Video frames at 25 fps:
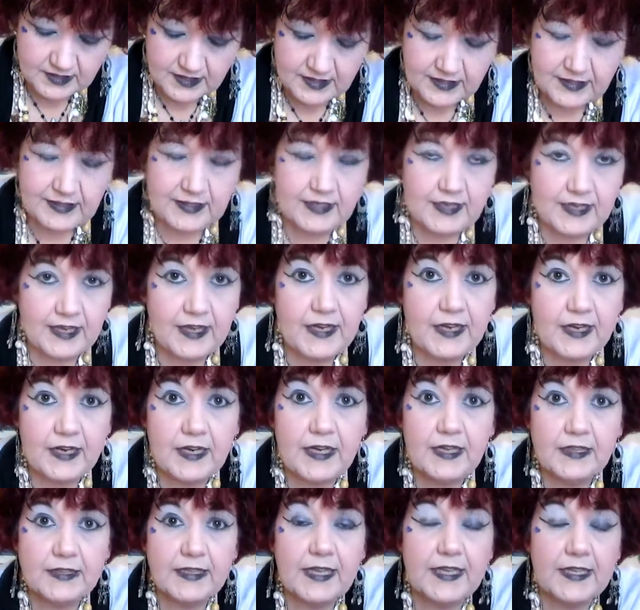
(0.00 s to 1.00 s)
And
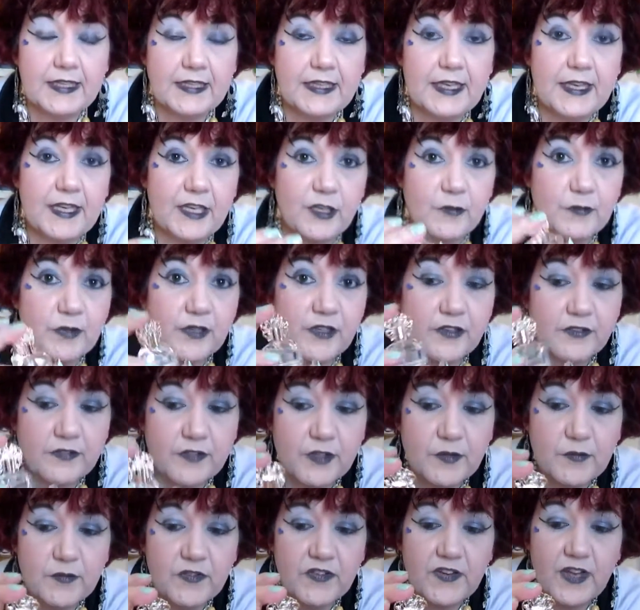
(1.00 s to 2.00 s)
I like getting
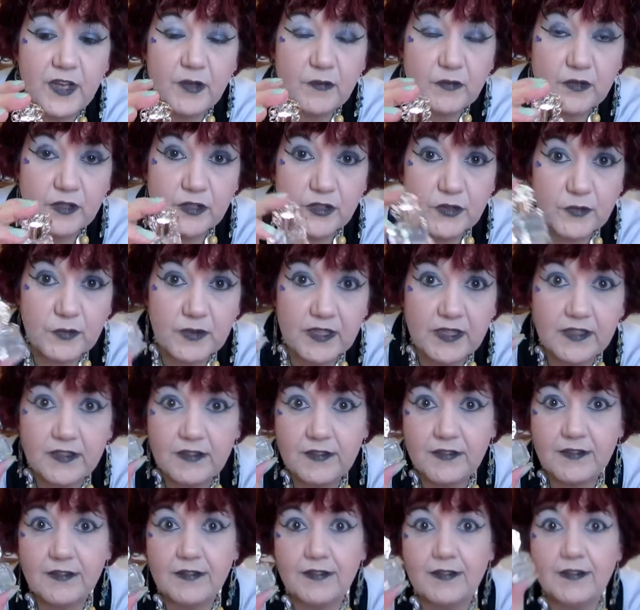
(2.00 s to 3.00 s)
perfume samplers
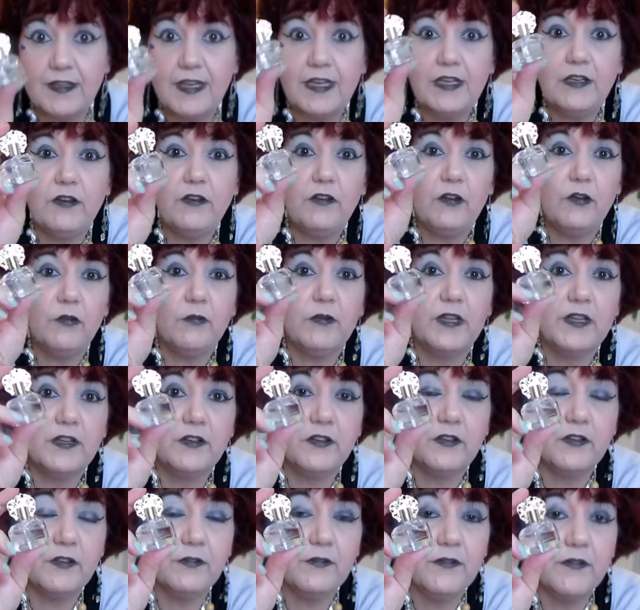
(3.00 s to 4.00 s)
because then you know whether
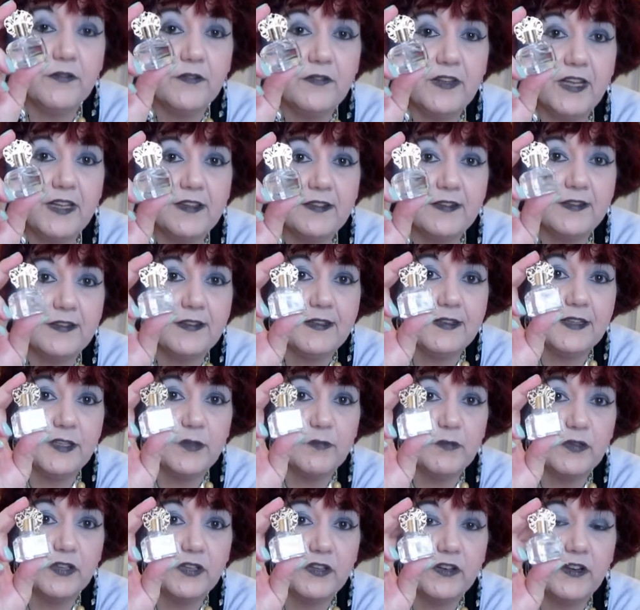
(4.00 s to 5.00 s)
to invest in
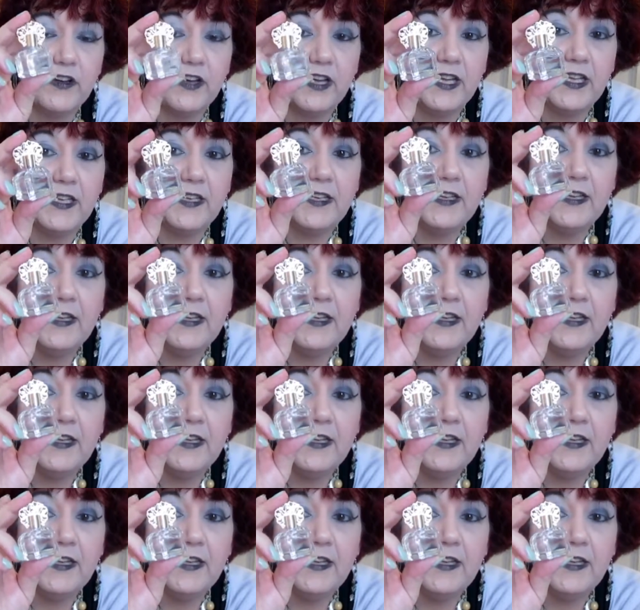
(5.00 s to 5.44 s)
them or not.